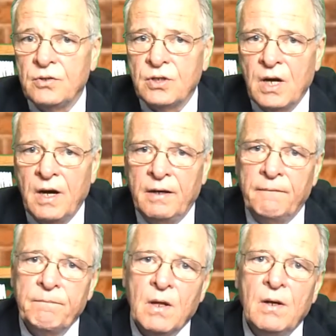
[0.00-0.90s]
China.
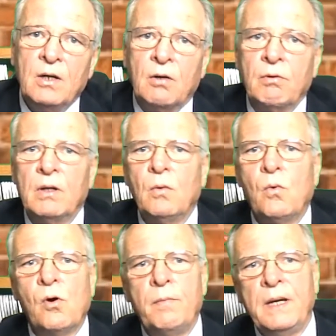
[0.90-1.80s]
Guerrilla
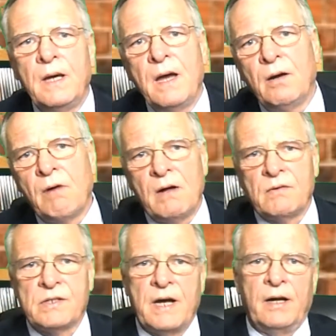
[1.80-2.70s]
war began around
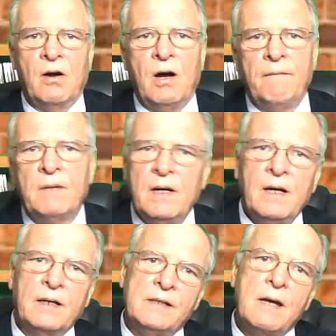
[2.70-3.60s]
Saigon.
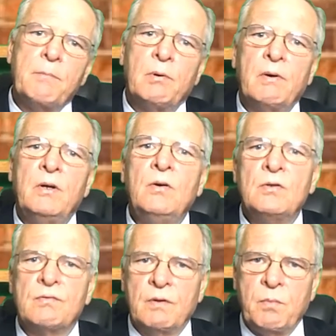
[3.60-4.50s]
Contemporary
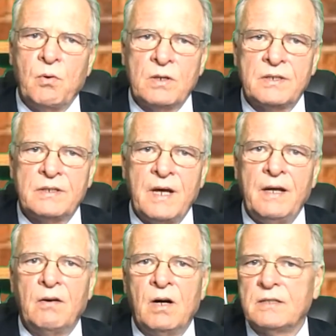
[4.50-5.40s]
news reports
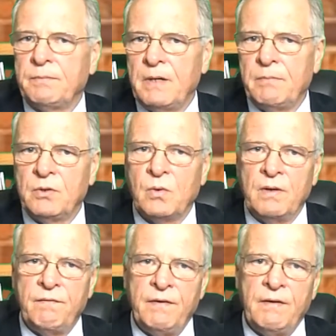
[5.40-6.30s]
state on September
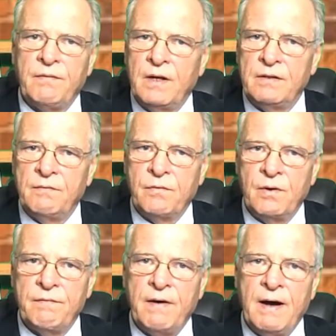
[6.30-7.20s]
25,
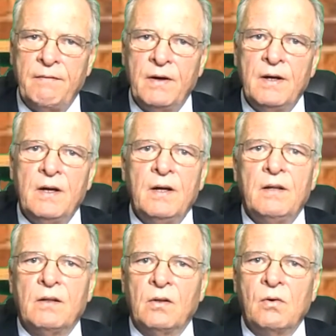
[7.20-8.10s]
1945,
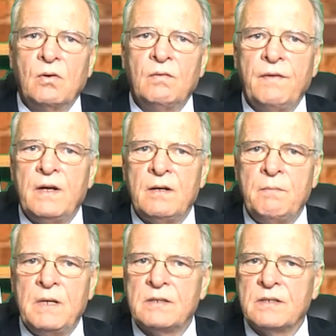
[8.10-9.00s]
the local
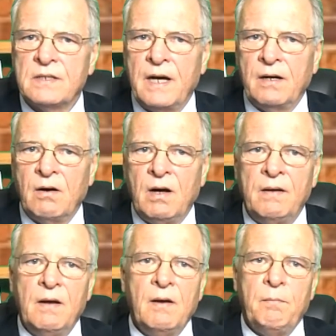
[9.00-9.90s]
Vietnamese in
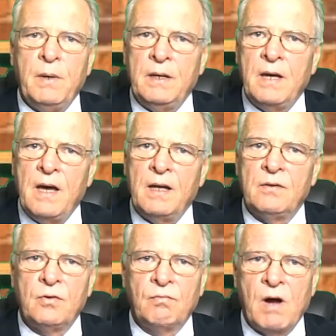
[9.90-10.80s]
Saigon began
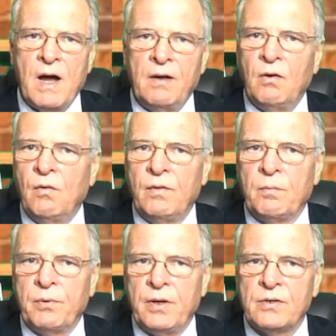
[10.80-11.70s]
to riot over the
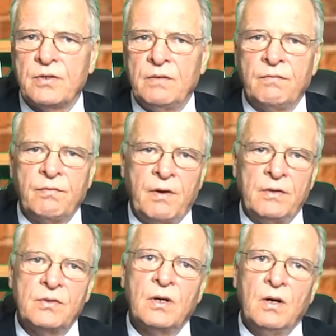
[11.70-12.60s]
British and
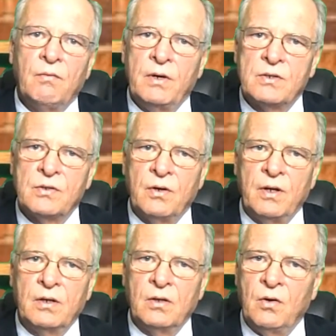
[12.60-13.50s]
French
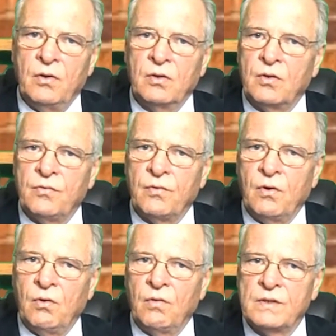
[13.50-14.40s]
reasserting colonial
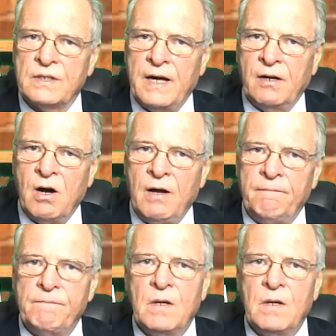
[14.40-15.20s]
control over Saigon.